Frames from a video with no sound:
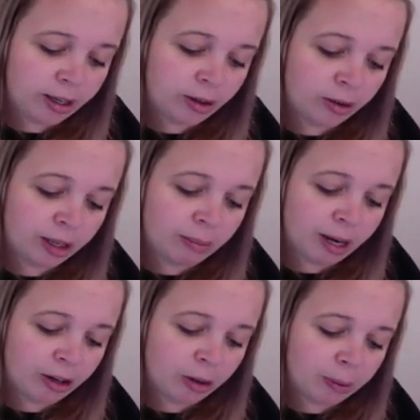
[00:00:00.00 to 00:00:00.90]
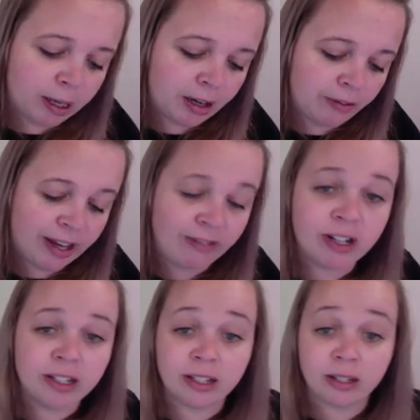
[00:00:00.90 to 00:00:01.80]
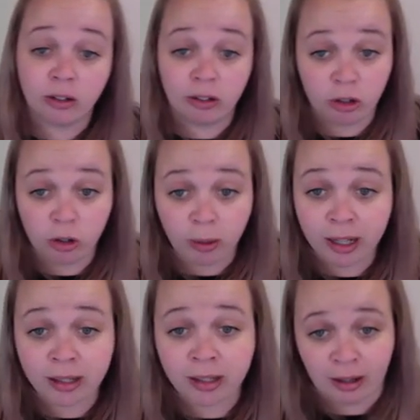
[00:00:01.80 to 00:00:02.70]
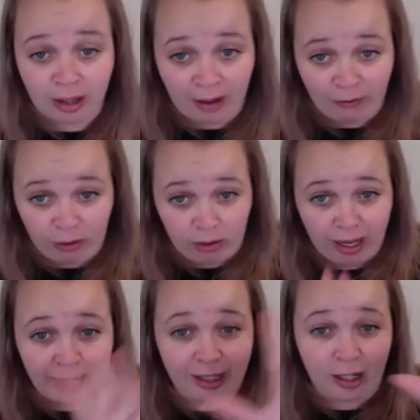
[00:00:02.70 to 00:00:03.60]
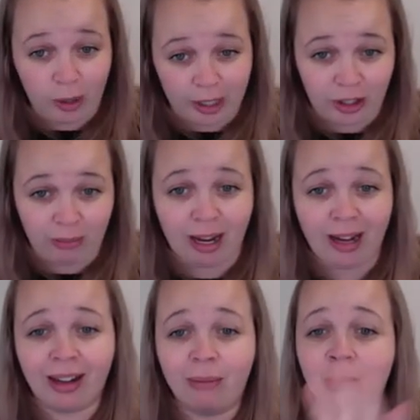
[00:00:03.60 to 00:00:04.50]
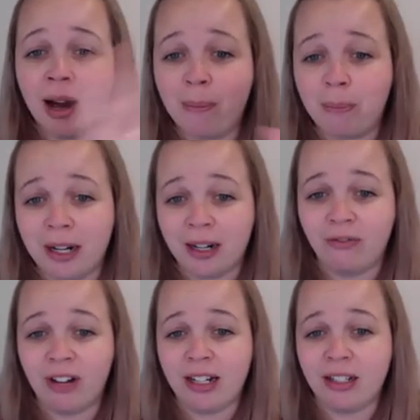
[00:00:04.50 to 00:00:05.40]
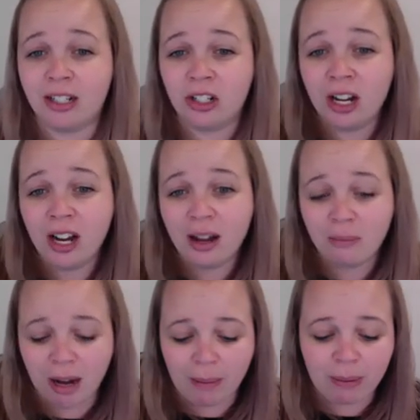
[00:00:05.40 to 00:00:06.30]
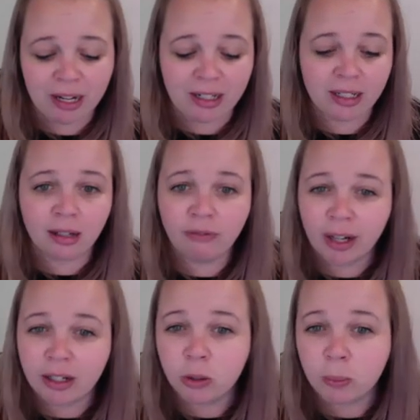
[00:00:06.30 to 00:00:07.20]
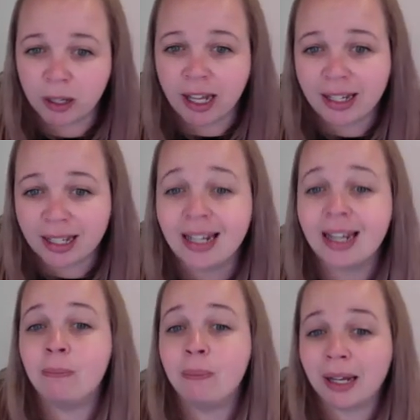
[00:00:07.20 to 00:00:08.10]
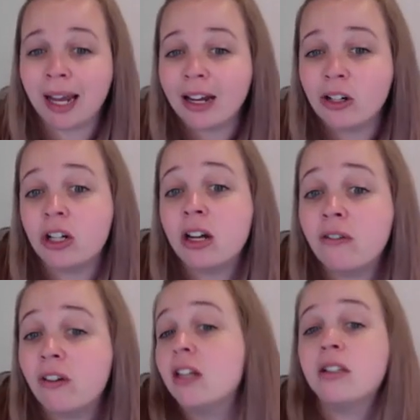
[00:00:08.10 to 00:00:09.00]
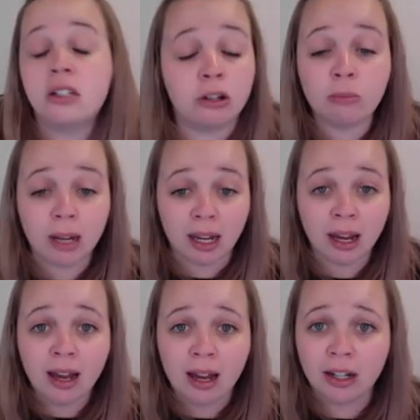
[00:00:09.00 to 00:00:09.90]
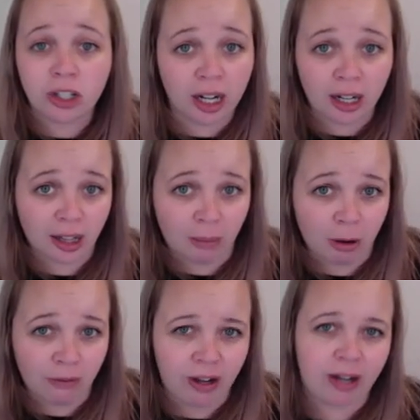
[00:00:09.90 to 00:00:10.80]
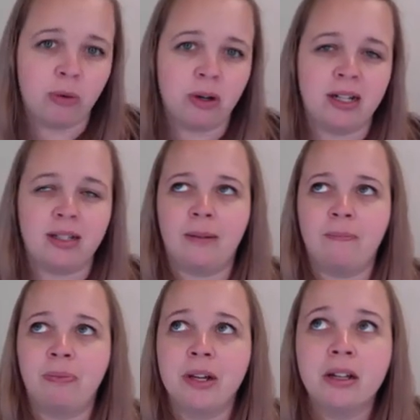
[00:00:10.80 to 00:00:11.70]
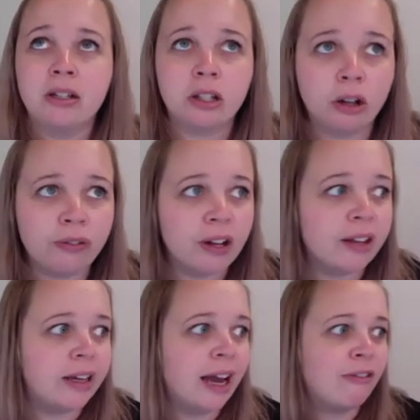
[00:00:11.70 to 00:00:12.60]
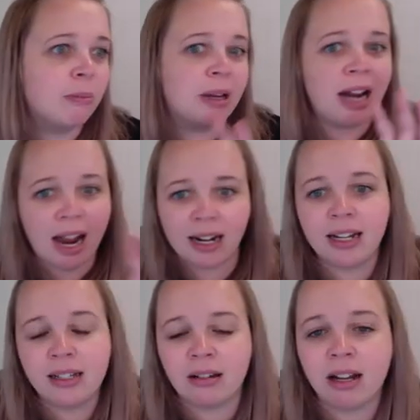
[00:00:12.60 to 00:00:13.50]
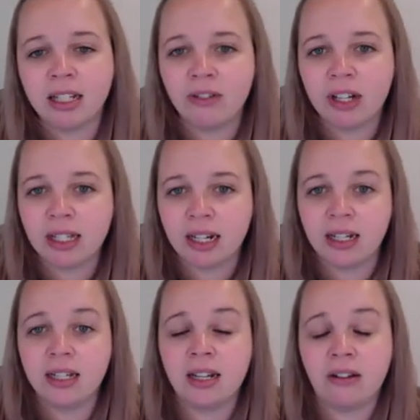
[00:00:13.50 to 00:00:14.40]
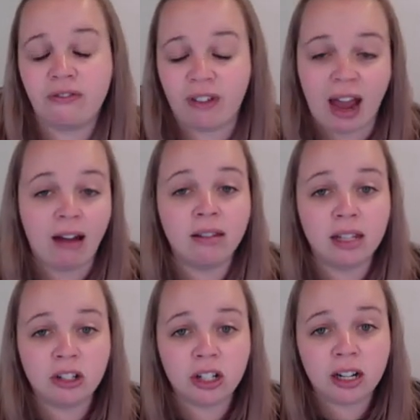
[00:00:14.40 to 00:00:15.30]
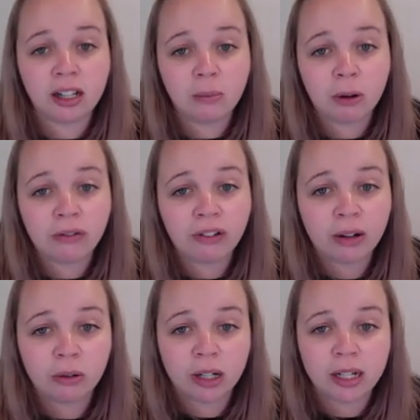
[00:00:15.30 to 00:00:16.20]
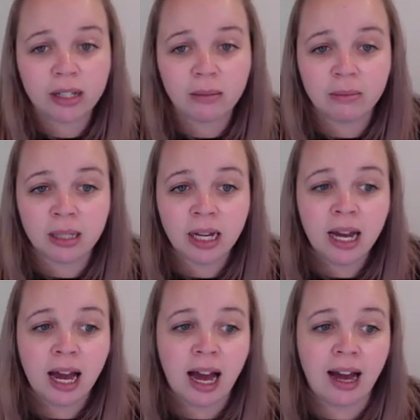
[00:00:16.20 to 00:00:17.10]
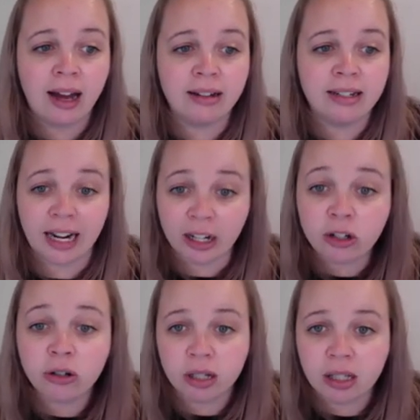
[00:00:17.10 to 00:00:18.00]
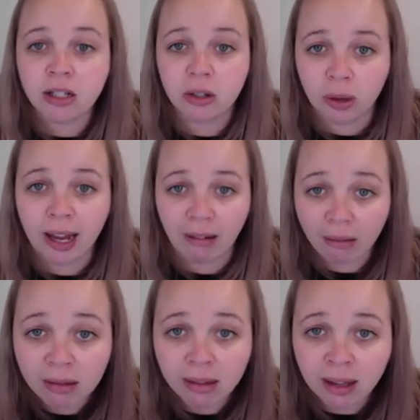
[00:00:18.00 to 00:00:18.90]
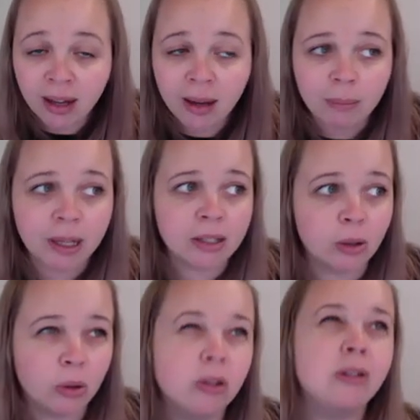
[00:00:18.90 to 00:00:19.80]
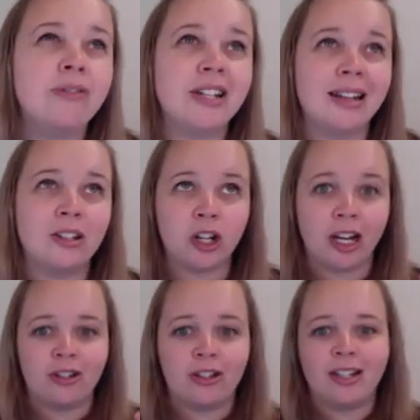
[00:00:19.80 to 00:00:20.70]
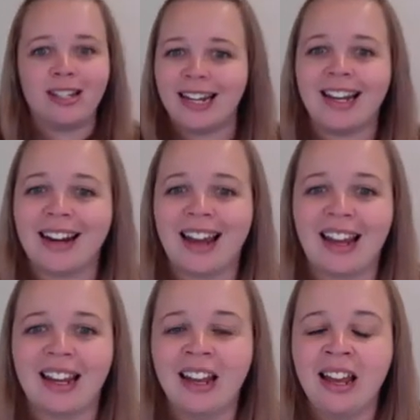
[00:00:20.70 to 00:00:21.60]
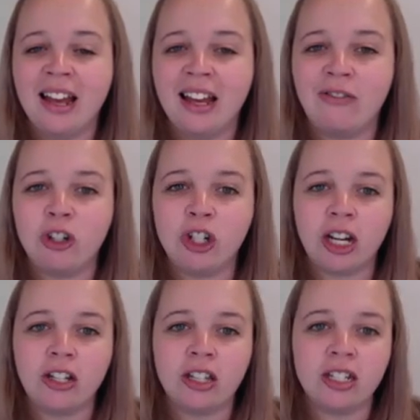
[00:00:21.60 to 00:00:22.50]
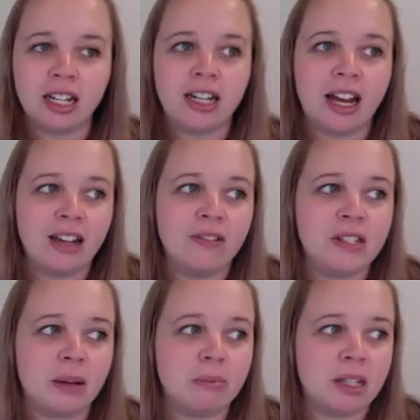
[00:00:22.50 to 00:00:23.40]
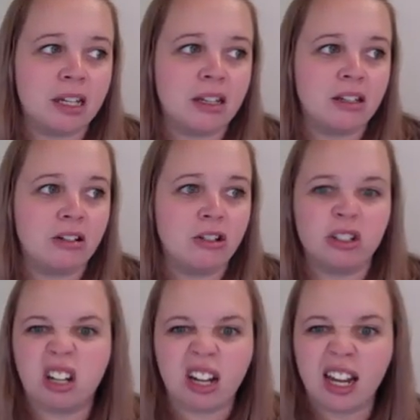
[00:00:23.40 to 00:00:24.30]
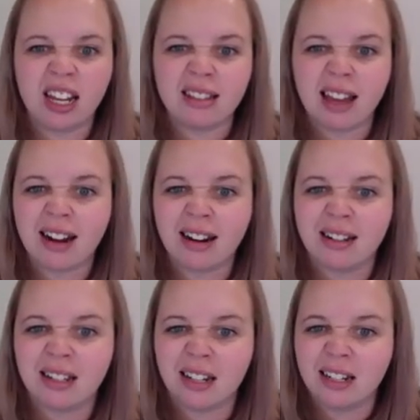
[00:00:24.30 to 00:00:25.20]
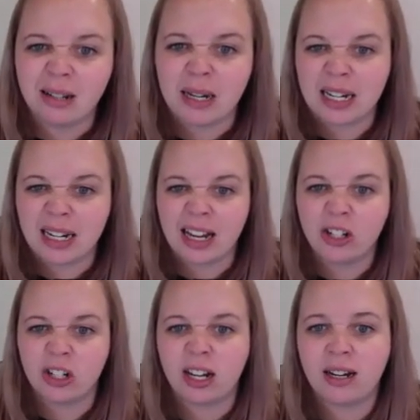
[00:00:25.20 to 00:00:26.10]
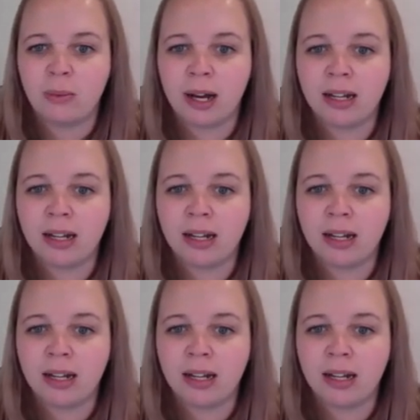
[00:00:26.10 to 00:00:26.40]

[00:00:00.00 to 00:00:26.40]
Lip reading: or there might not be enough evidence on new ones, so therefore that is a question mark. It might be an advantage, might be a disadvantage, but that is an implication of consuming a genetically modified organism. So far, there haven't been any scientific studies that have found that genetically modified organisms are dangerous to your health, because all you've done is change the DNA. And if you change the DNA of something, you're just going to eat that and it's going to de-DNA it anyway.